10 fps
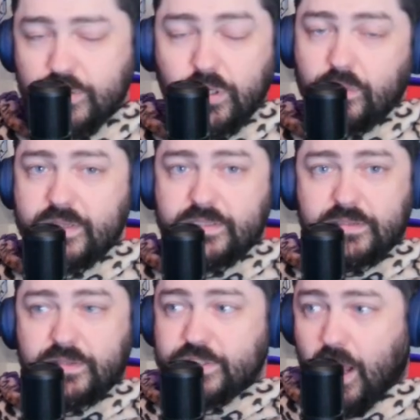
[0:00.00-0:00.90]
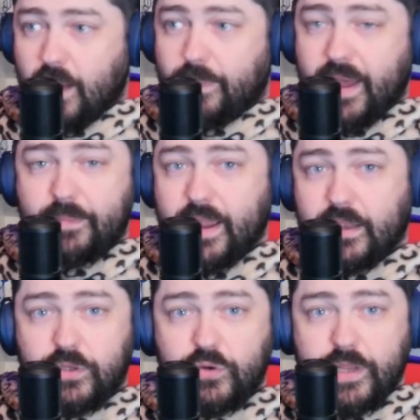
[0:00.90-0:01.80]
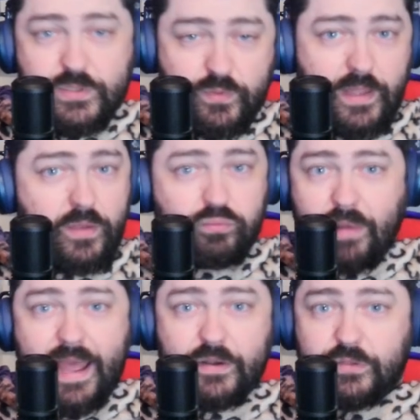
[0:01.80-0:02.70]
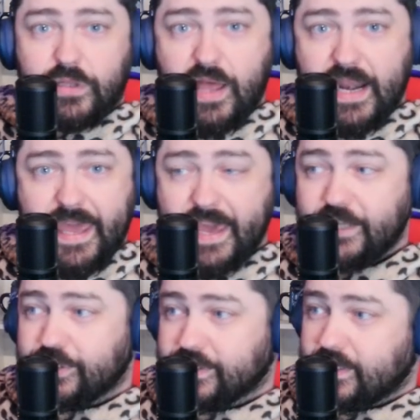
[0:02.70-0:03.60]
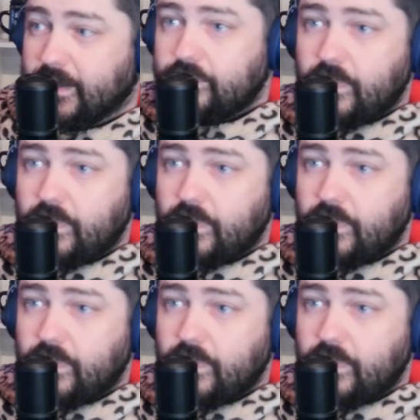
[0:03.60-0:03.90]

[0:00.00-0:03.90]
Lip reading: So this op-ed by Clooney has really rattled a lot of cages.